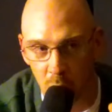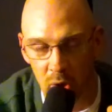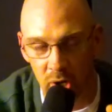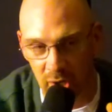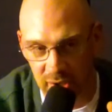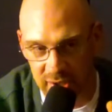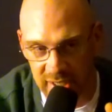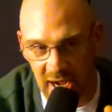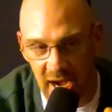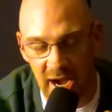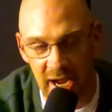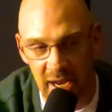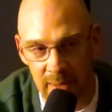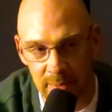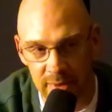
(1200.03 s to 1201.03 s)
weren't
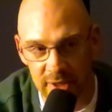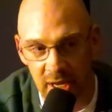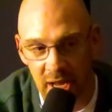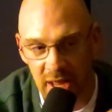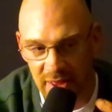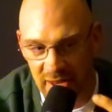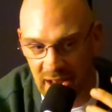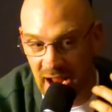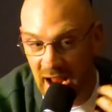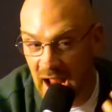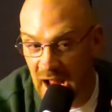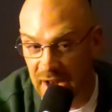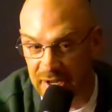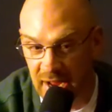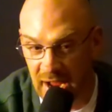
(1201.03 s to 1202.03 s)
times that I
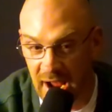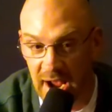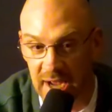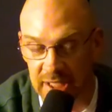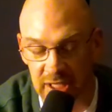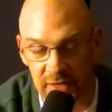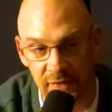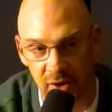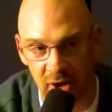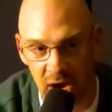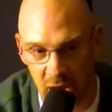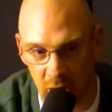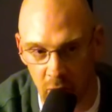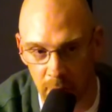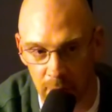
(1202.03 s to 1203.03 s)
had to ask for
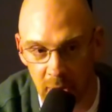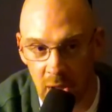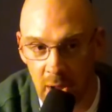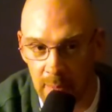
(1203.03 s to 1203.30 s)
help,